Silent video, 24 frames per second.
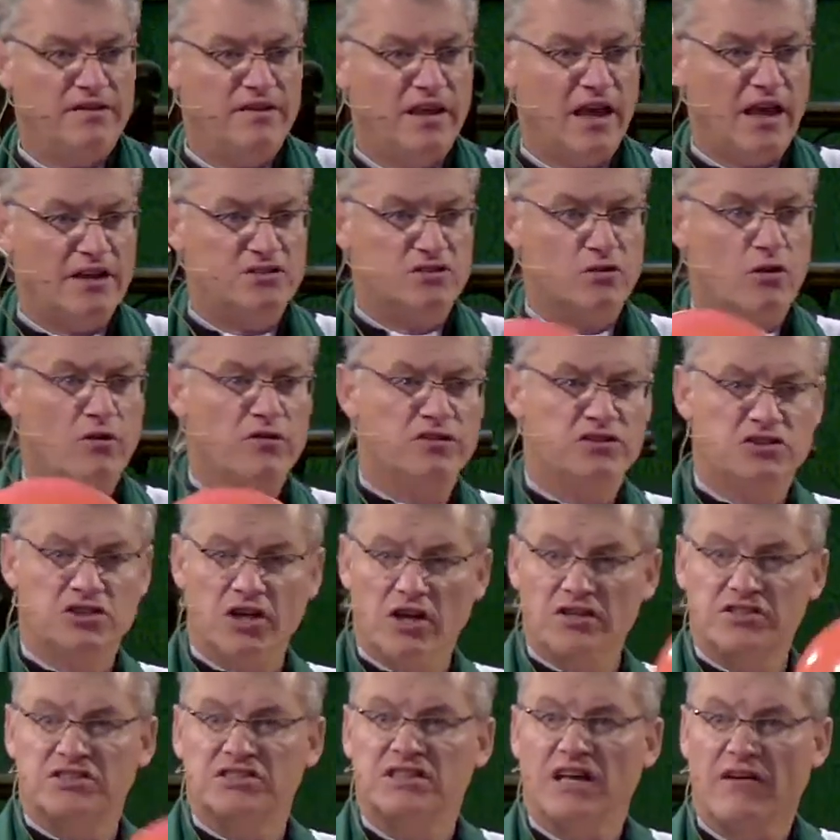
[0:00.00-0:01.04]
in the action, oh, the
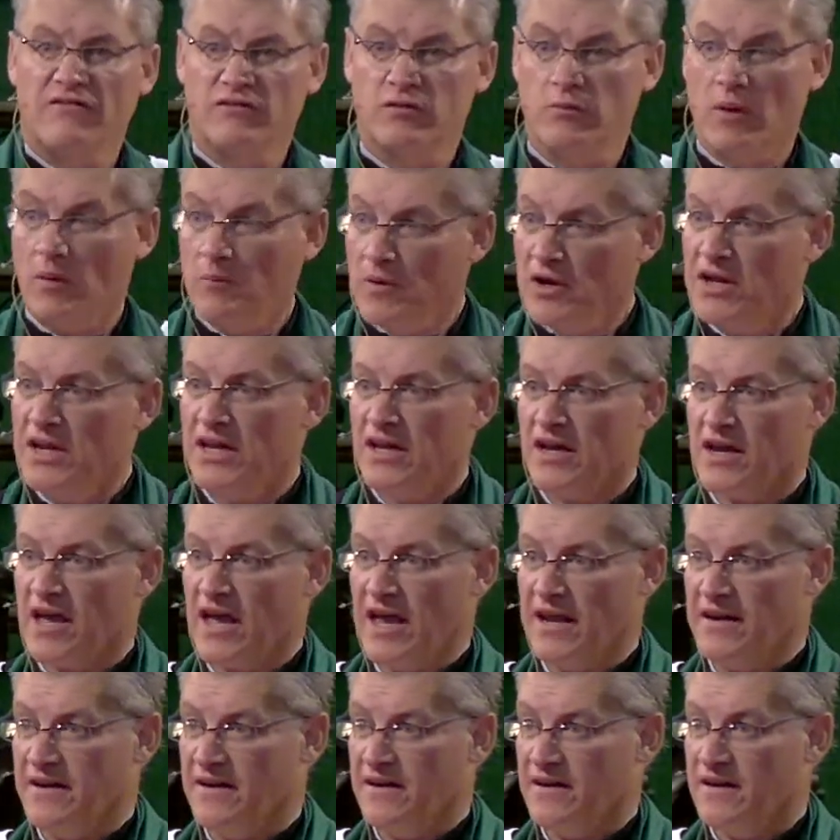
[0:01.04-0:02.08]
church is after my money
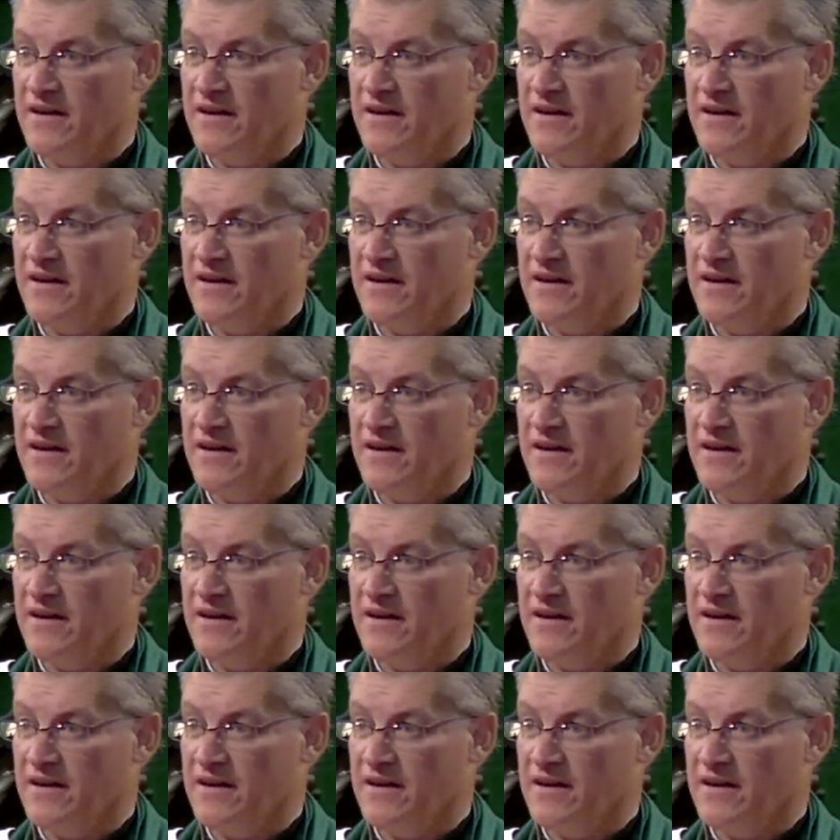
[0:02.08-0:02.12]
again.